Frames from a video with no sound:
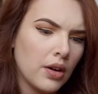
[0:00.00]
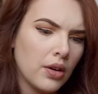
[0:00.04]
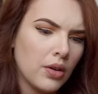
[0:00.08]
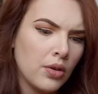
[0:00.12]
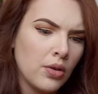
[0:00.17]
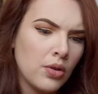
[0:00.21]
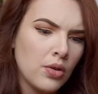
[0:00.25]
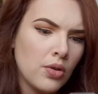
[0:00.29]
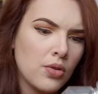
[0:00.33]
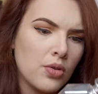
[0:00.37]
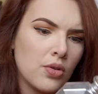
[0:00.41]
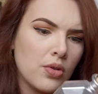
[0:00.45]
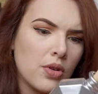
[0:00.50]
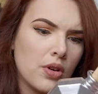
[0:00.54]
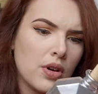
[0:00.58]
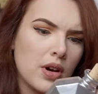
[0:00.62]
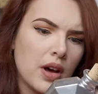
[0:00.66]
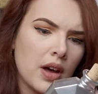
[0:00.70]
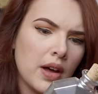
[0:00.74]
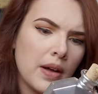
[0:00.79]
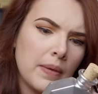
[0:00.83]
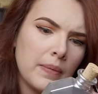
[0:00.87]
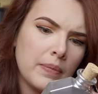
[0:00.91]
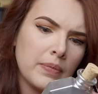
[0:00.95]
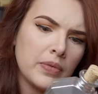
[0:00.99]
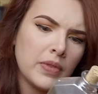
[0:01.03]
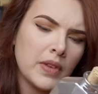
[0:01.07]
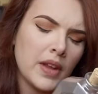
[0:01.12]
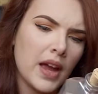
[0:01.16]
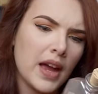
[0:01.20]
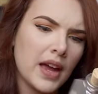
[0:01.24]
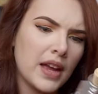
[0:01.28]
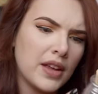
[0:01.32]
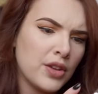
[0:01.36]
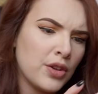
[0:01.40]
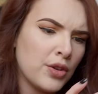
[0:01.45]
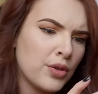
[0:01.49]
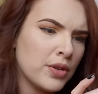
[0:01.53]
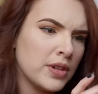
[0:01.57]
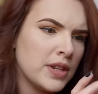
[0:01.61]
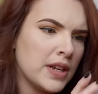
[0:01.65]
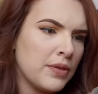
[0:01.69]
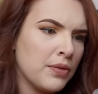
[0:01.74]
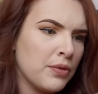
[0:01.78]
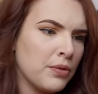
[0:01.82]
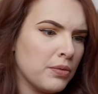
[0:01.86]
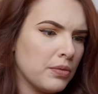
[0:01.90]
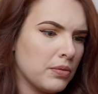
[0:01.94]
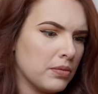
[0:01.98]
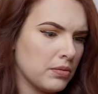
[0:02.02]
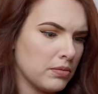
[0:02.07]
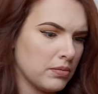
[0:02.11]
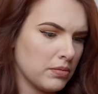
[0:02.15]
Ooh, you could even,